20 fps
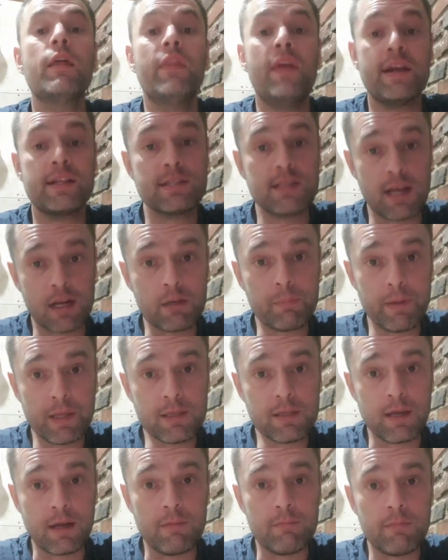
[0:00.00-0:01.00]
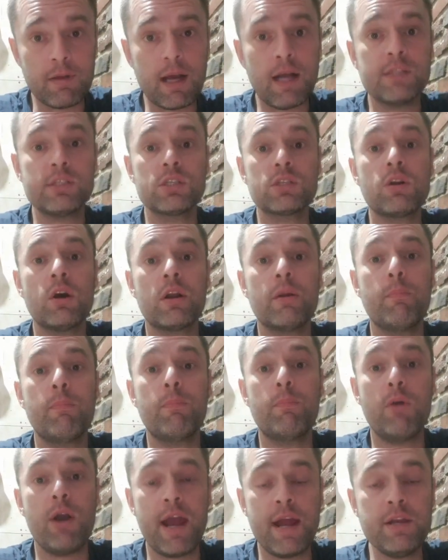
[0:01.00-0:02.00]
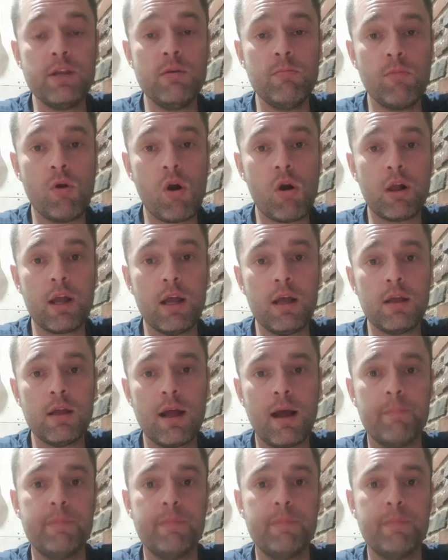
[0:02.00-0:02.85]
That sucked big time. I just got a brand new marker.